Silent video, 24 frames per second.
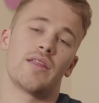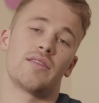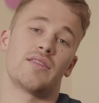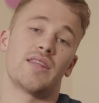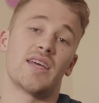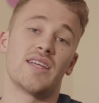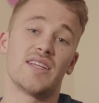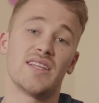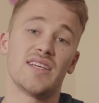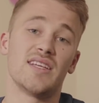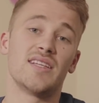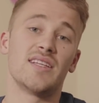
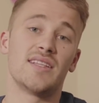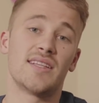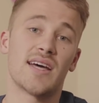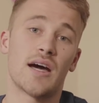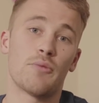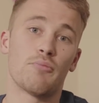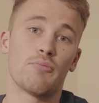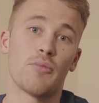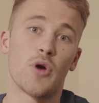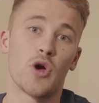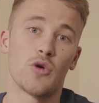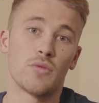They needed
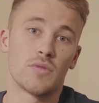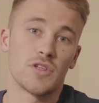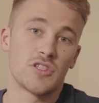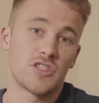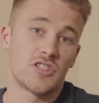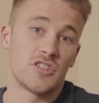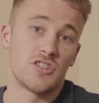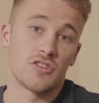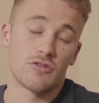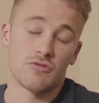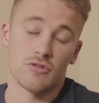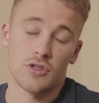that moment
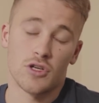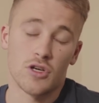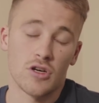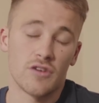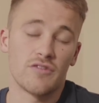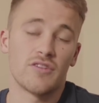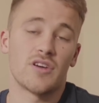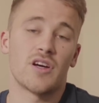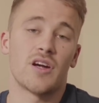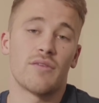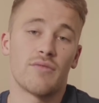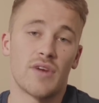to just
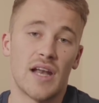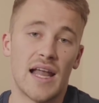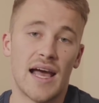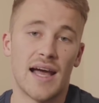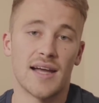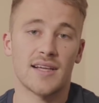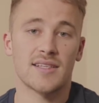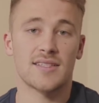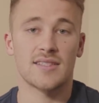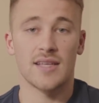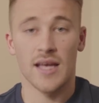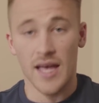recover and
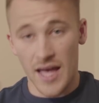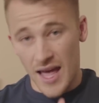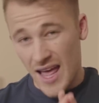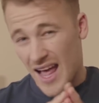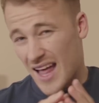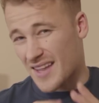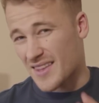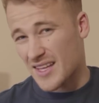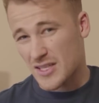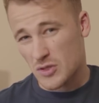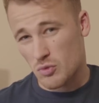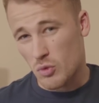relax,
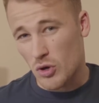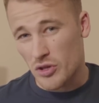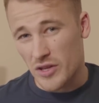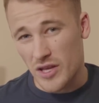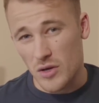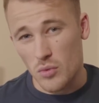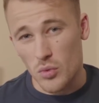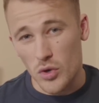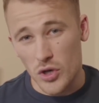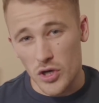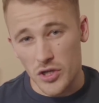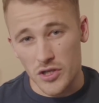and that's what they
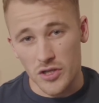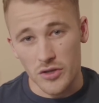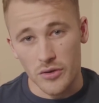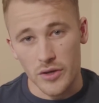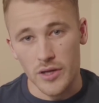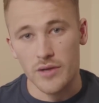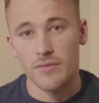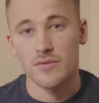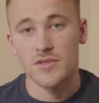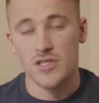were doing.